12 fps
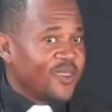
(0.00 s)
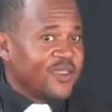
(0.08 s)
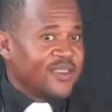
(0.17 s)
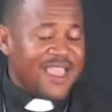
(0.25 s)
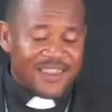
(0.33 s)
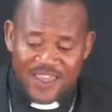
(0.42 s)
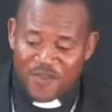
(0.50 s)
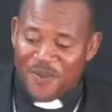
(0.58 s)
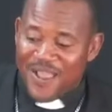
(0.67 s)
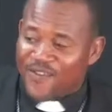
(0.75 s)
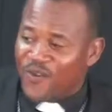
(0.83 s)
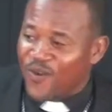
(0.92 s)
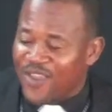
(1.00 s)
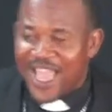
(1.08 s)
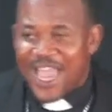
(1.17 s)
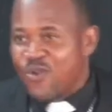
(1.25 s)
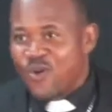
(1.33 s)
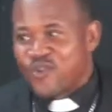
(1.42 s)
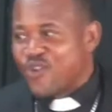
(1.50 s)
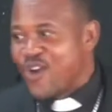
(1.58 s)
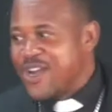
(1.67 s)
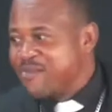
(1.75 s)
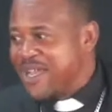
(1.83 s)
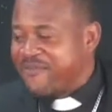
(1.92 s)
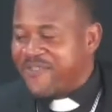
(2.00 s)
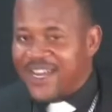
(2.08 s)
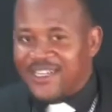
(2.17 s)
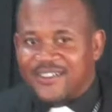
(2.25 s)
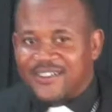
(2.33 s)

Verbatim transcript: There's this pastor. I don't want to call him my friend.